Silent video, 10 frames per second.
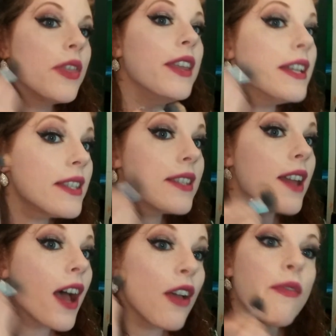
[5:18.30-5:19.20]
This
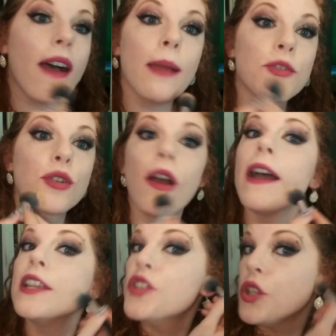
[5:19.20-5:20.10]
stuff, I'm
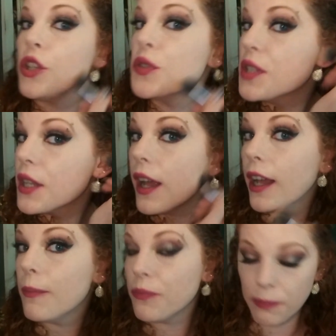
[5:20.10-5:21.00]
trying to use it
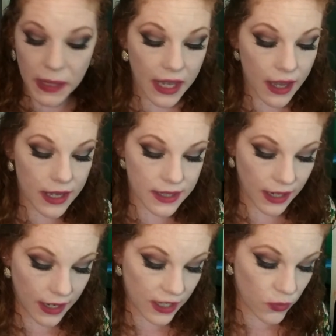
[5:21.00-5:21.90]
up because
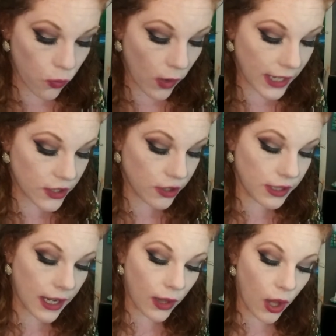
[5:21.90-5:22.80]
it is way too
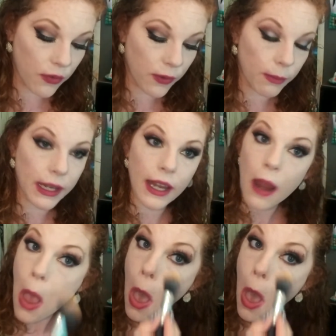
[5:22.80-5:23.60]
yellow for me.